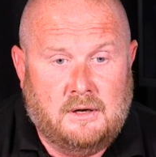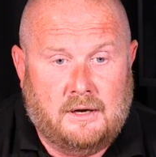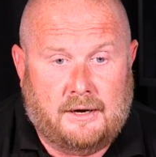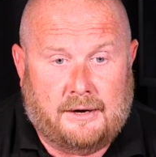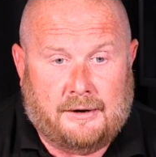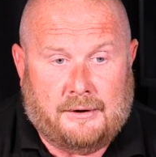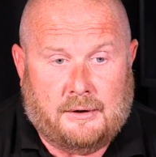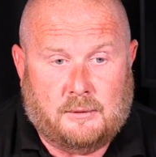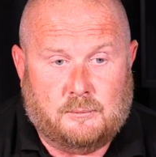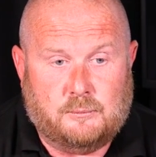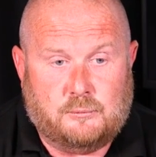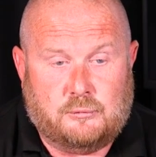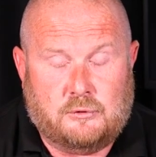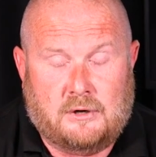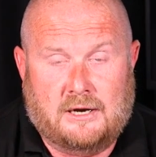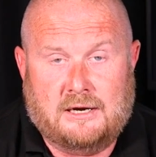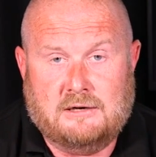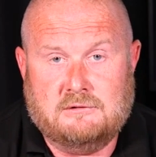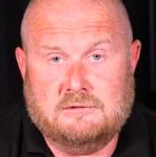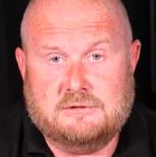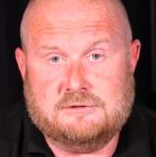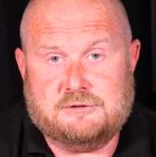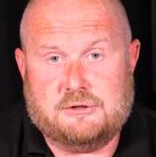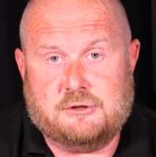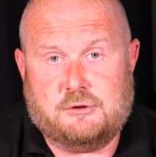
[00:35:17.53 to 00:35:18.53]
An
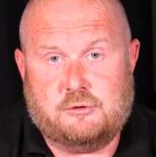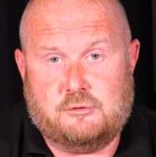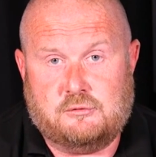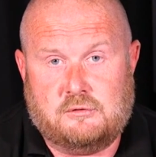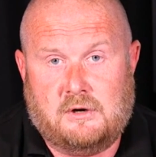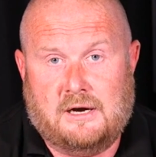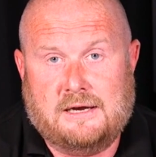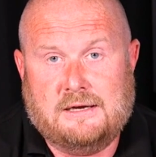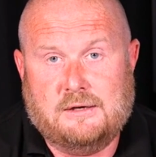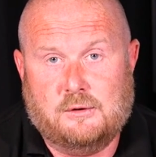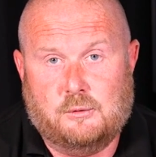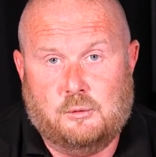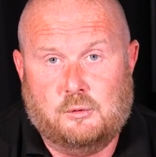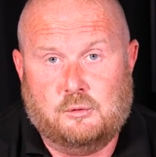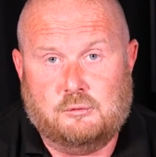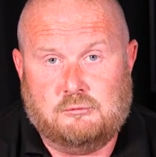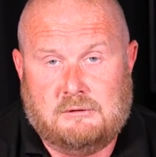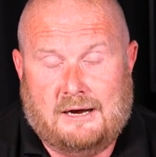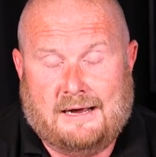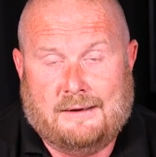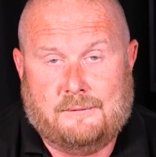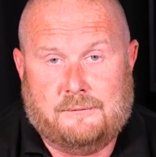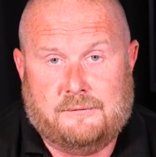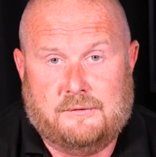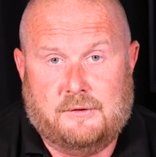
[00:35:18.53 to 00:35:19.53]
umbrella is a great
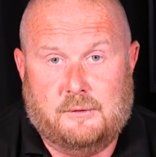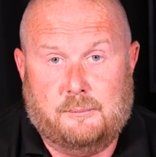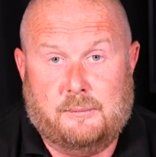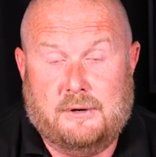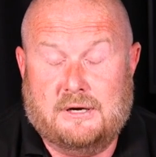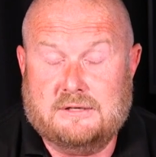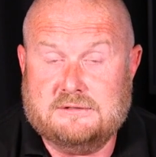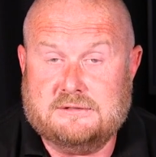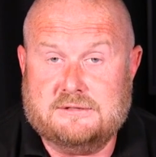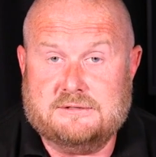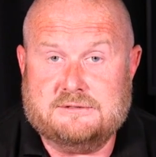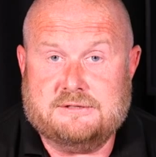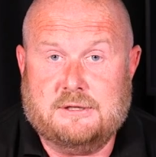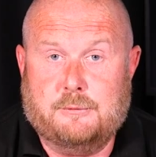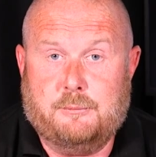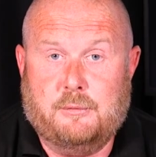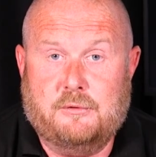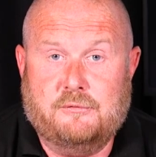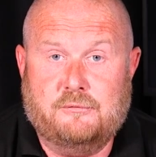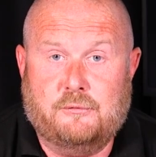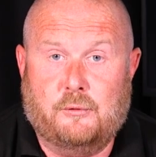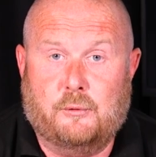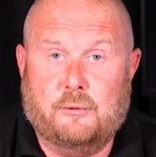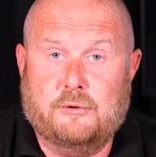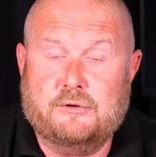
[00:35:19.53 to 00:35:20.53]
all-rounder, but as I said
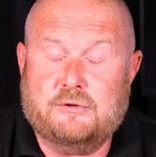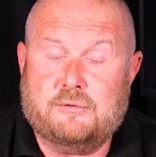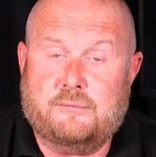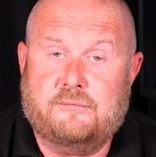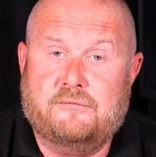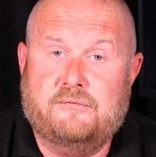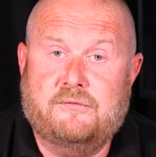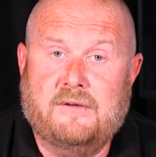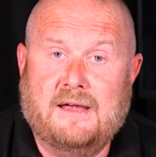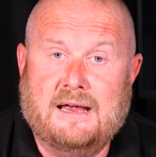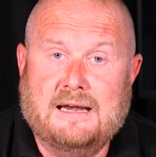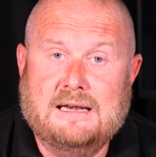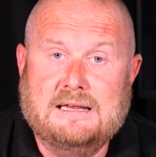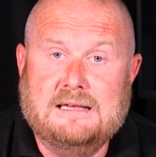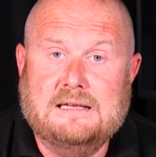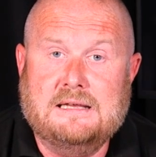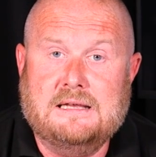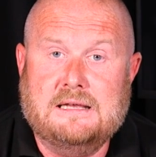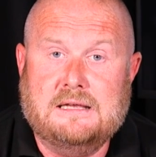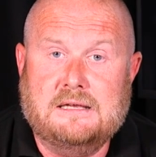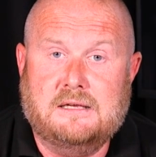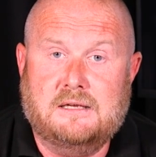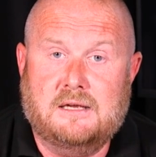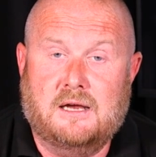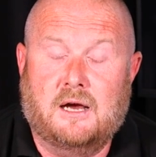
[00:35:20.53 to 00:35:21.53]
before, it's fairly
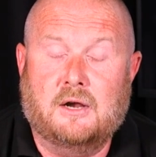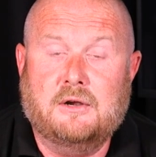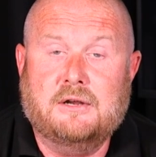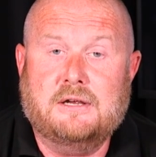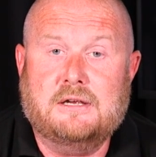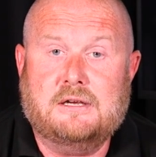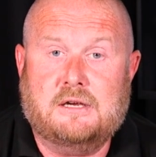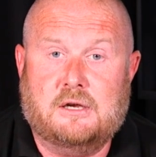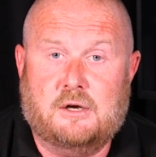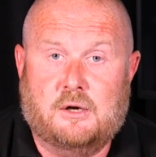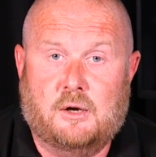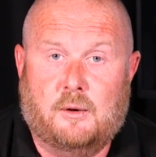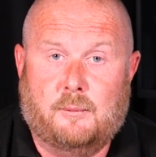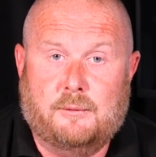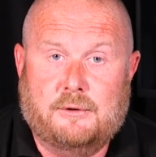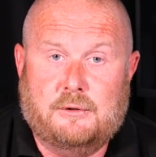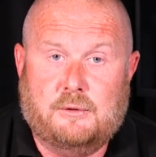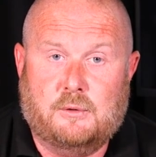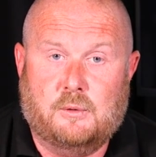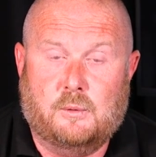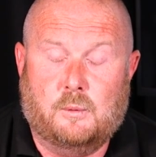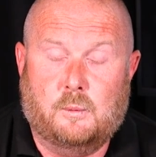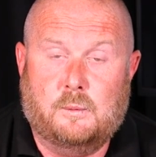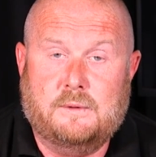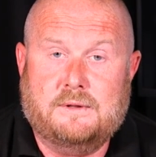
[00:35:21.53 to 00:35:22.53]

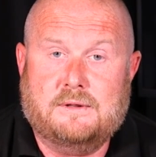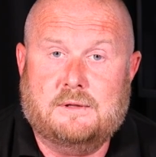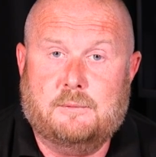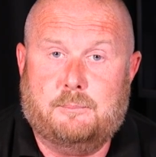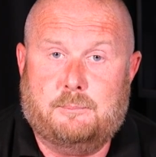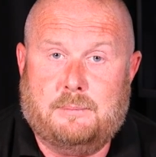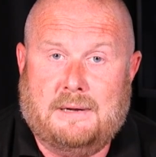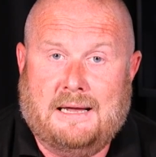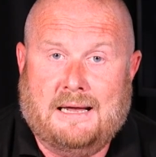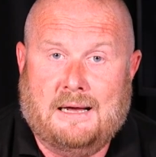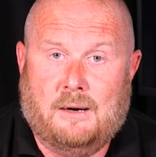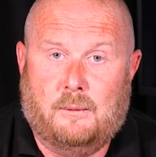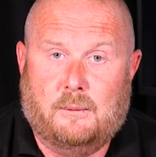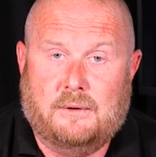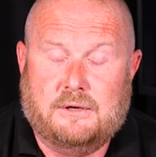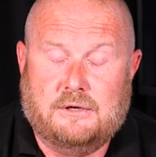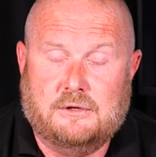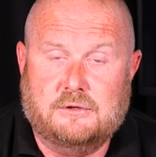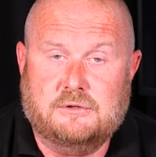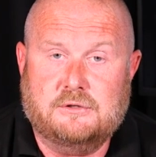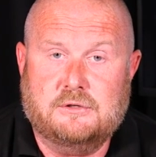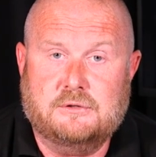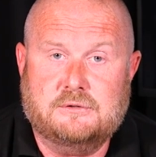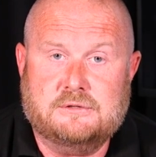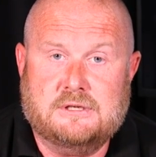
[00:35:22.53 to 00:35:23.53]
uneconomical with the power. You
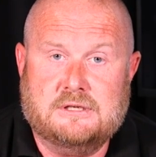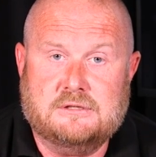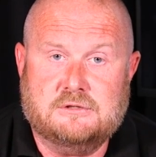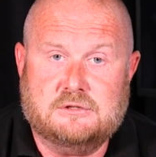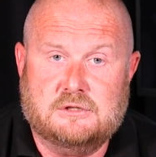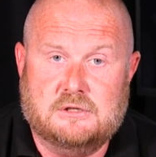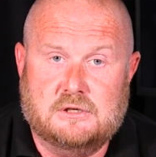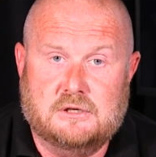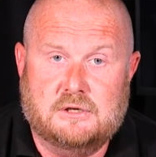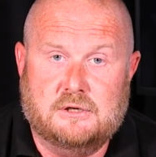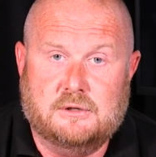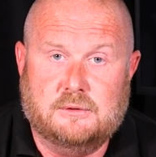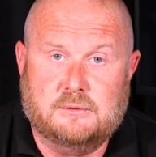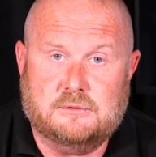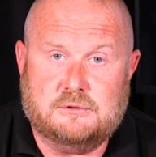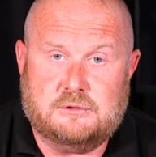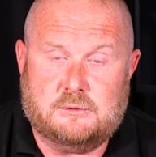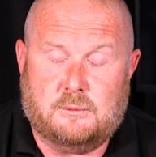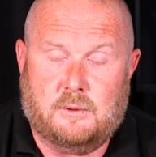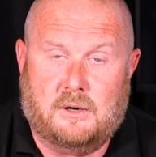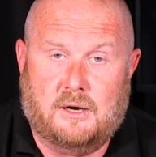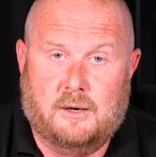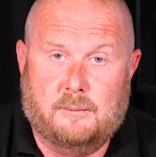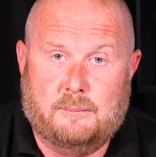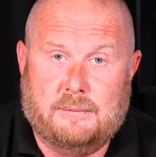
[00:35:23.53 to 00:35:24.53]
do tend to lose
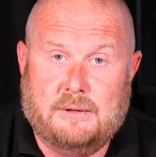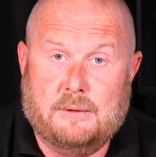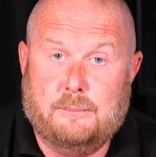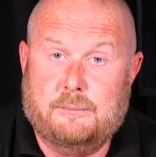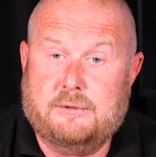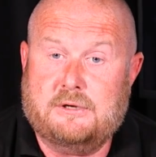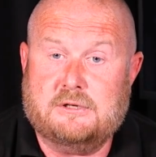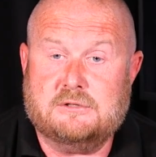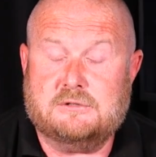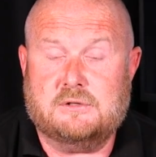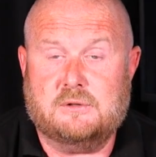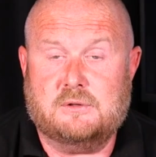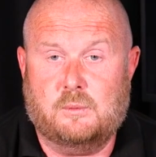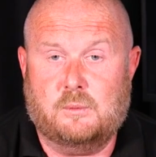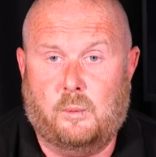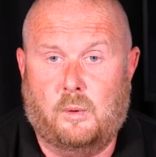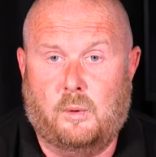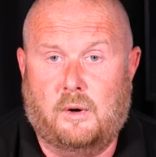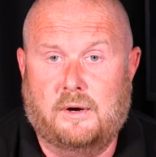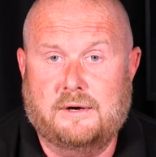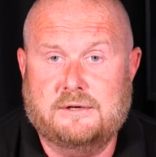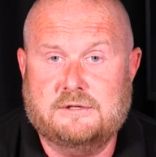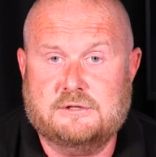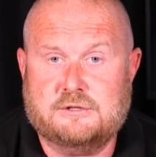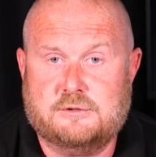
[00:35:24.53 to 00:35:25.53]
quite a bit because of the
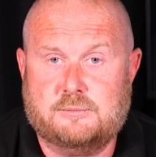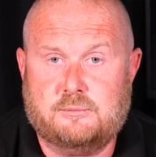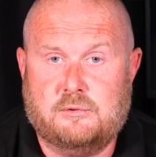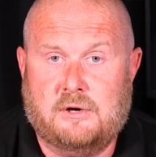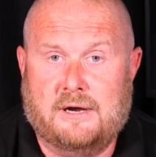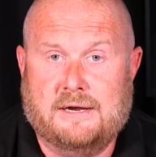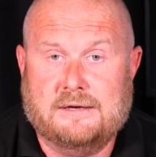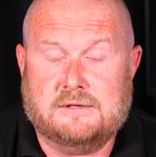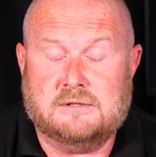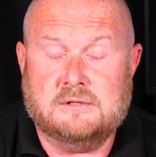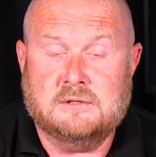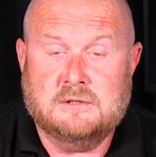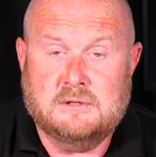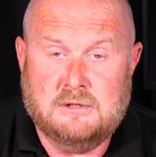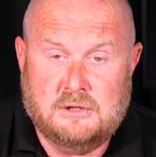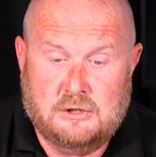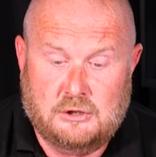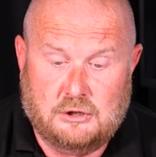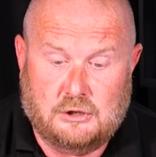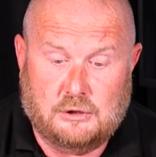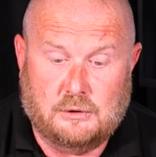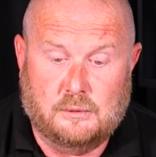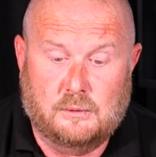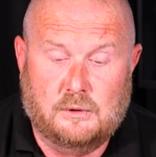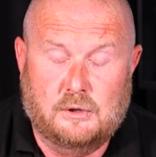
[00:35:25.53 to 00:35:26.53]
widespread.
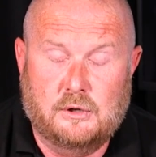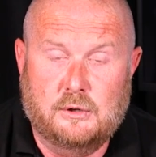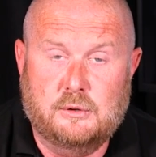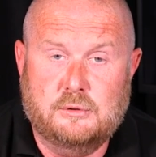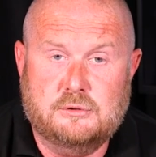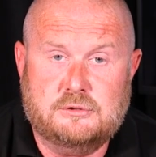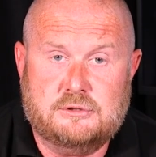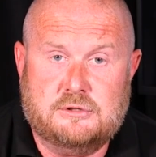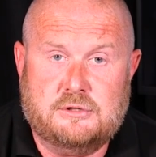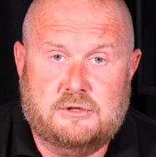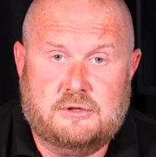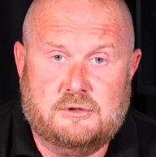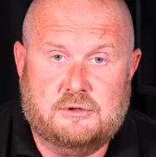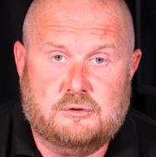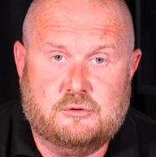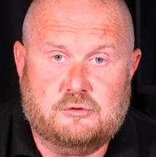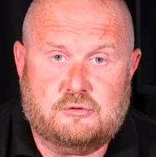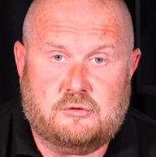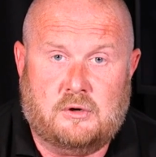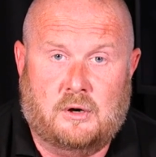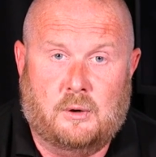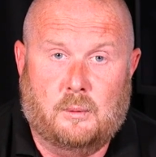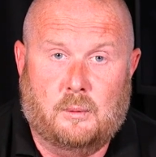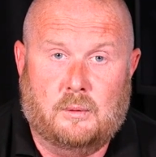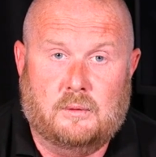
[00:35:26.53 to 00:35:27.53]
You lose the
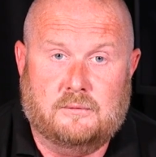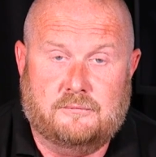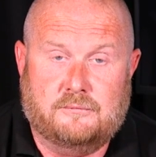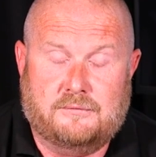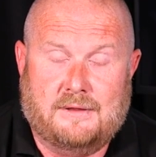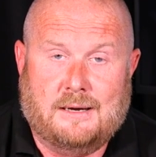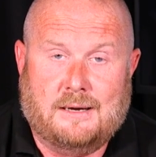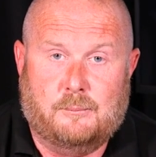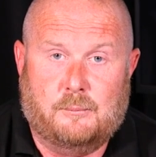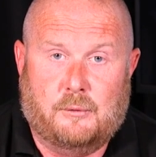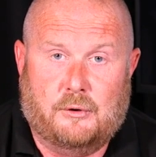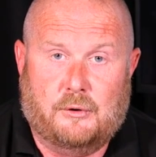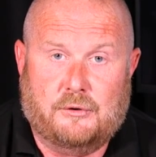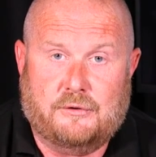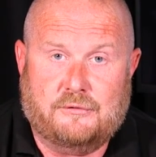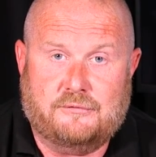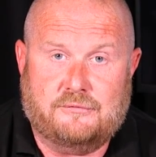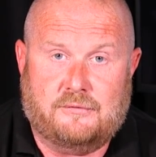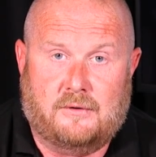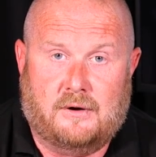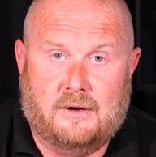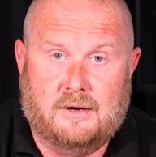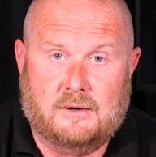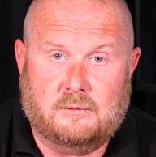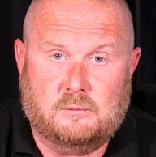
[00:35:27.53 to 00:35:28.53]
control of that
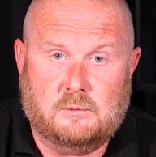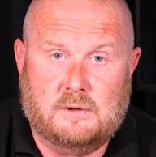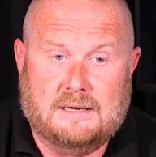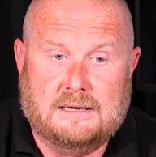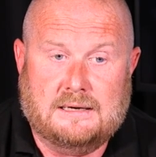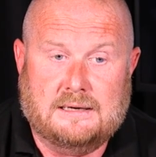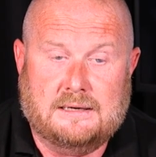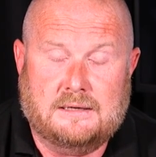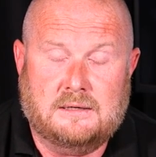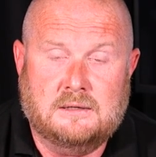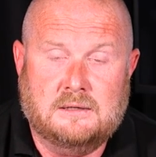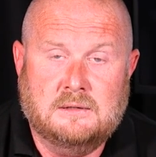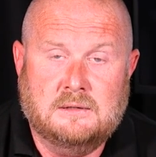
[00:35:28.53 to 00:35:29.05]
modifier, really.